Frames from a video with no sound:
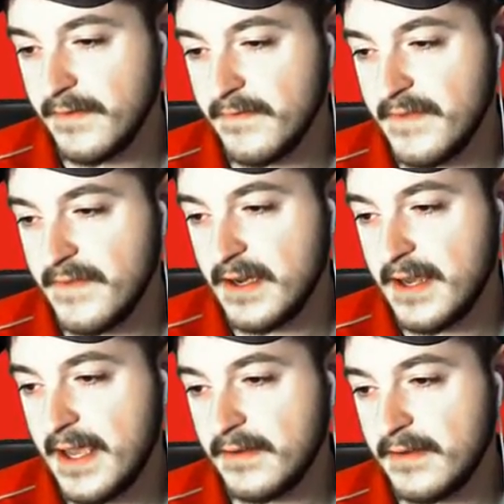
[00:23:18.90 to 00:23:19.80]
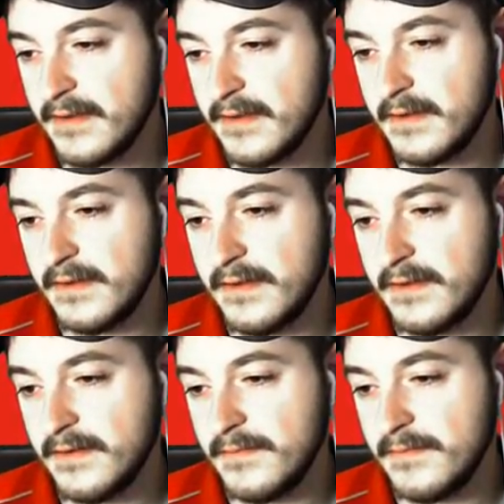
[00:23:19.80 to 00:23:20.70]
Venonat.
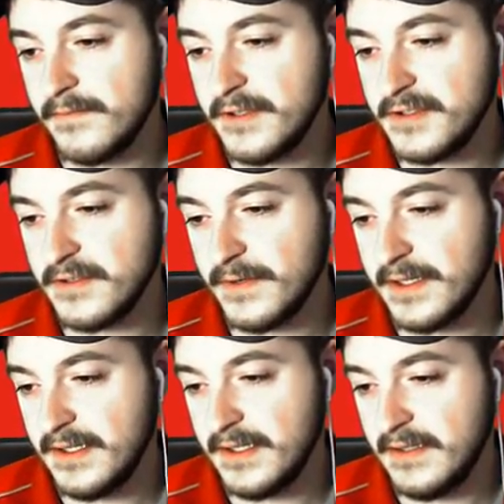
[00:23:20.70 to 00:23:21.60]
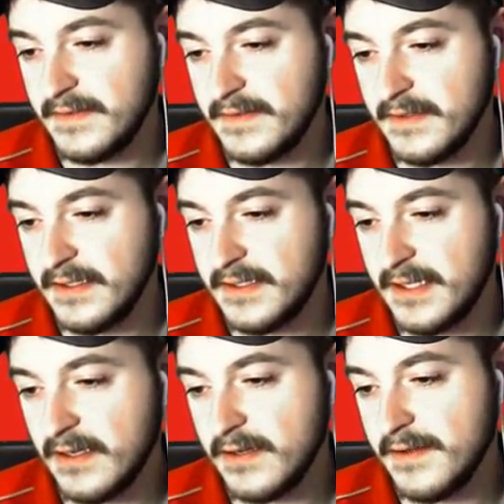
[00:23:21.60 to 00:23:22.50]
Pretty sure we can easily take
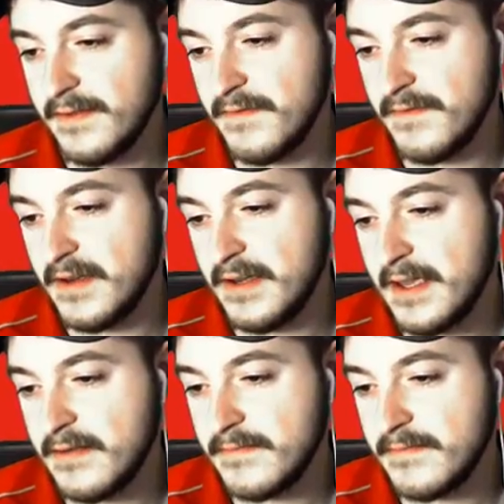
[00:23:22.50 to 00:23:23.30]
on a Venonat.